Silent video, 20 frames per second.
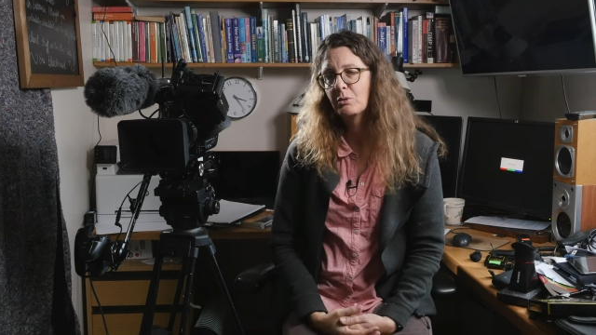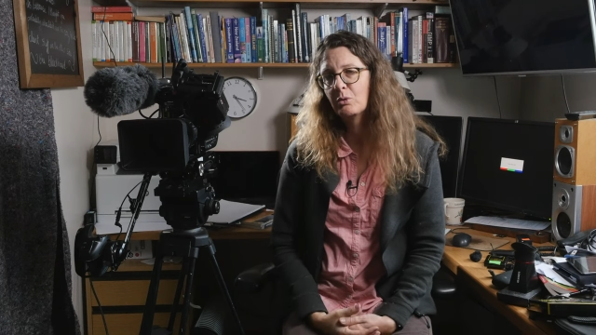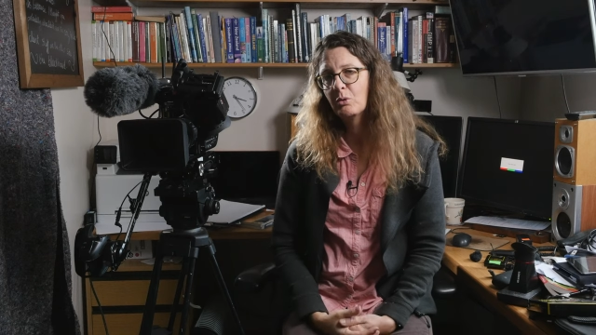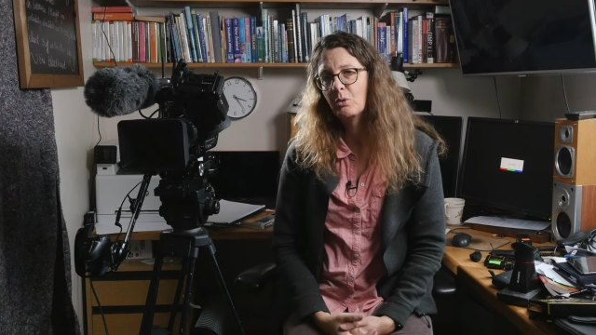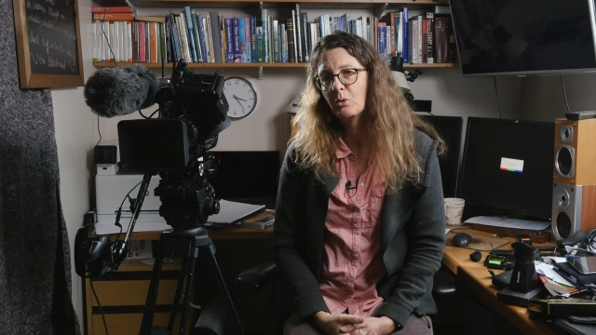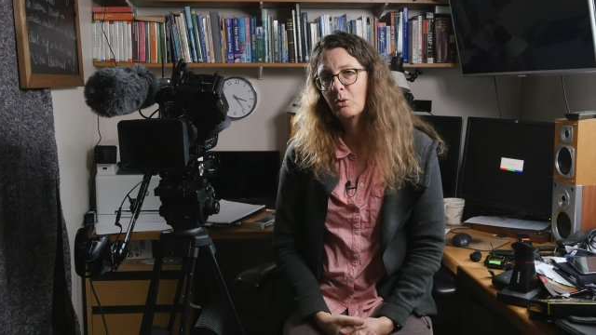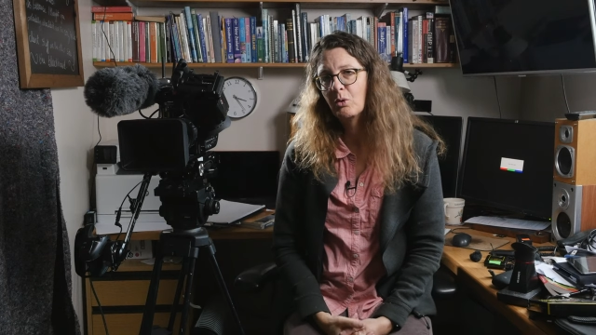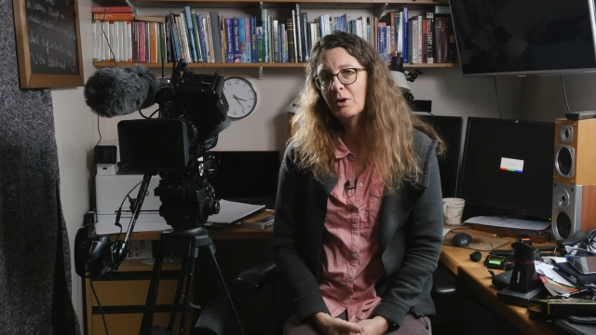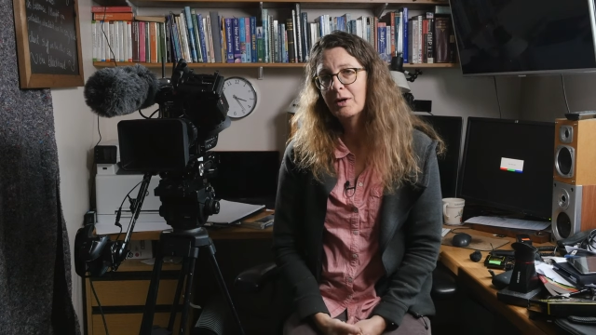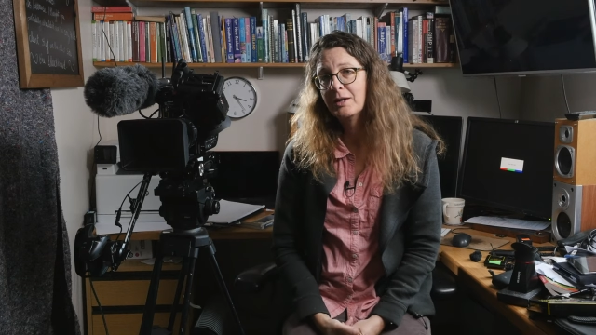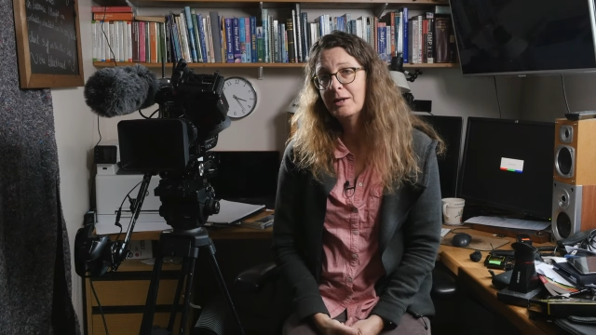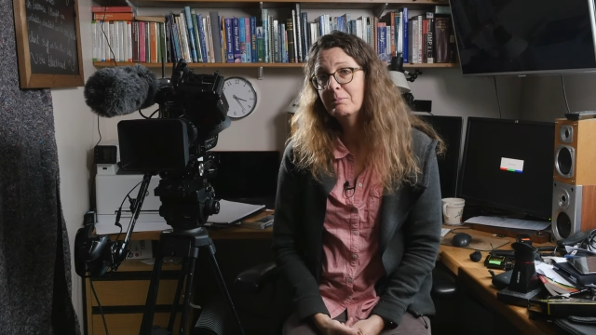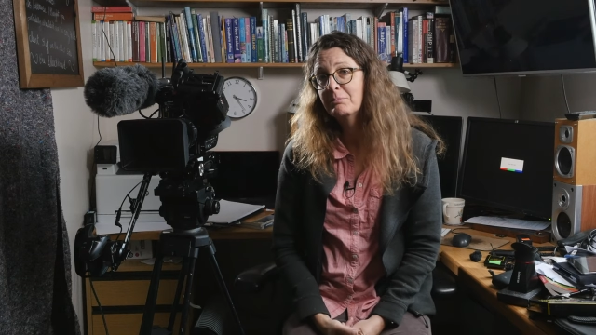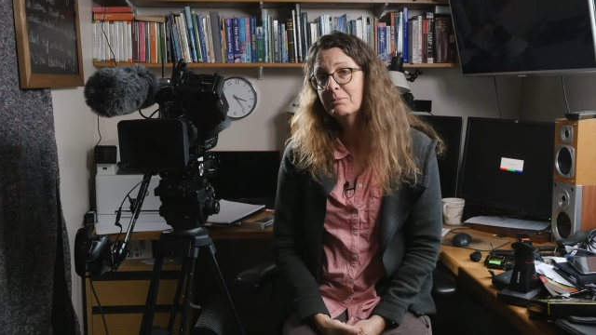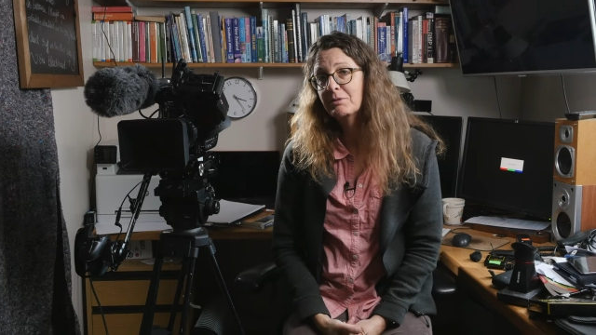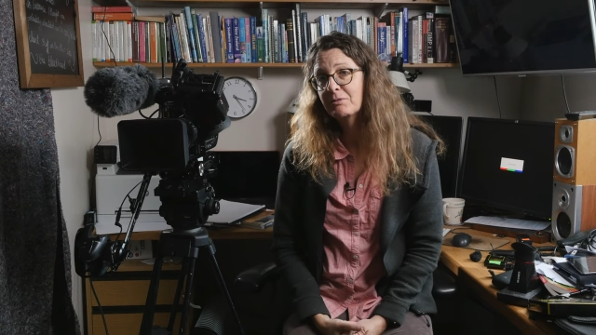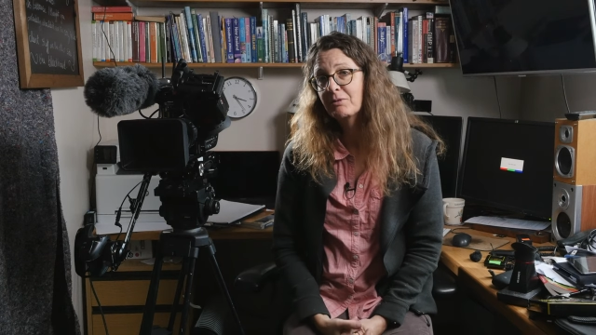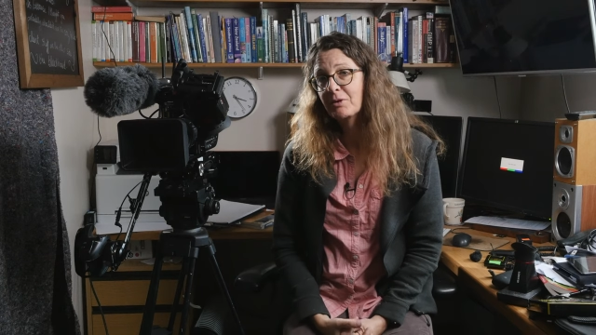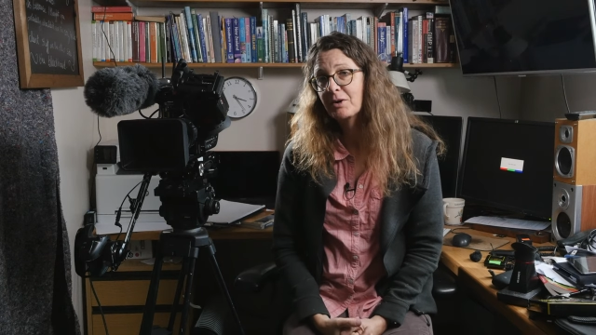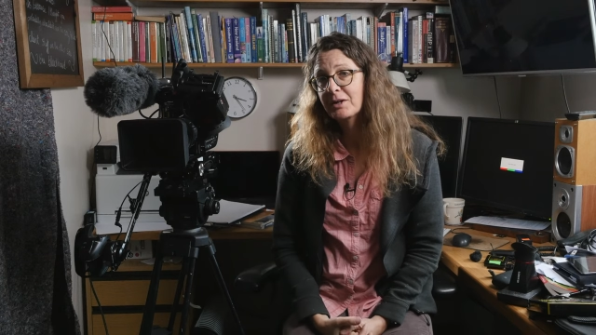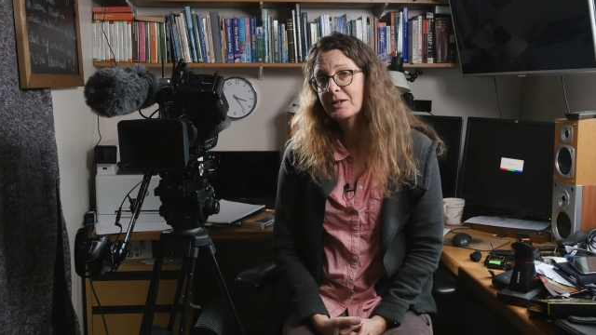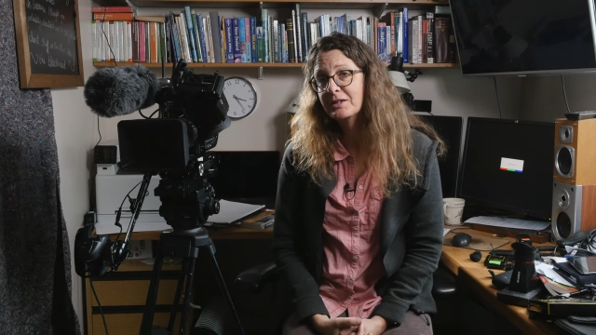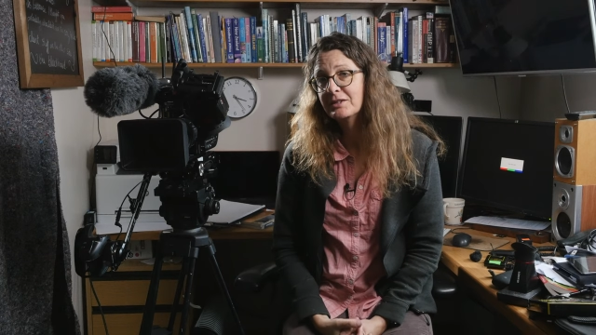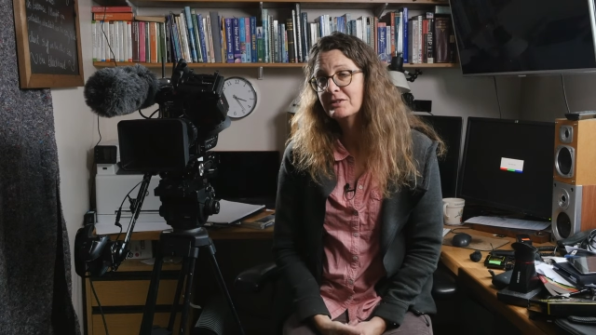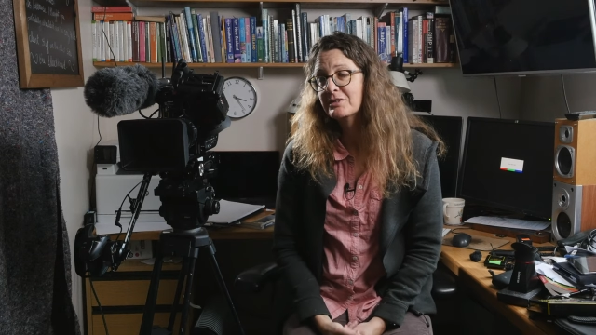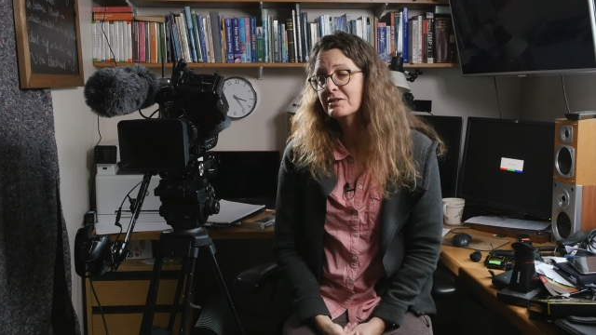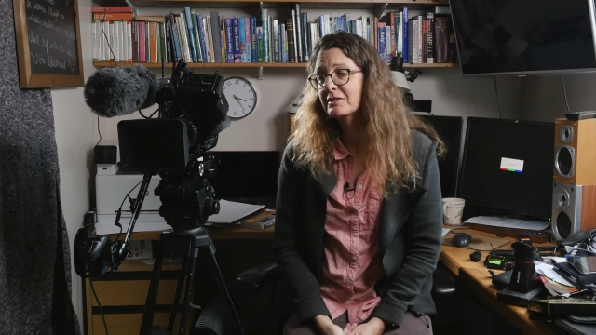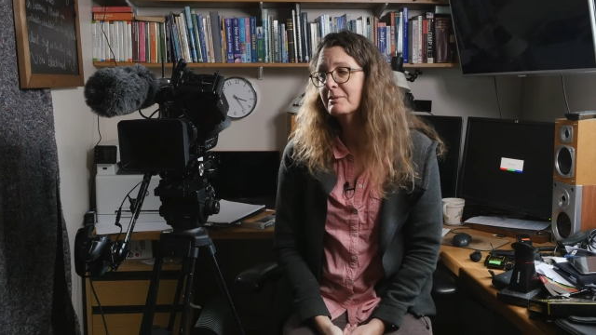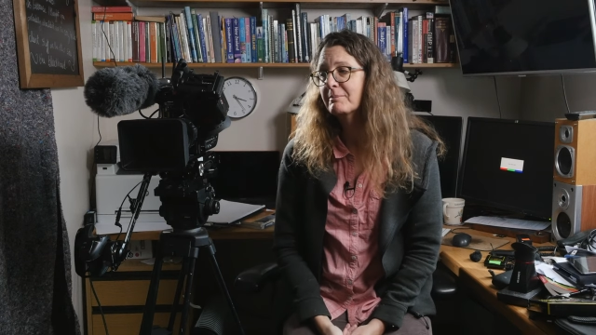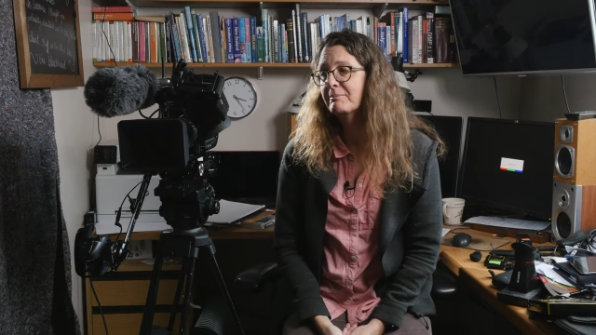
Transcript: or improvised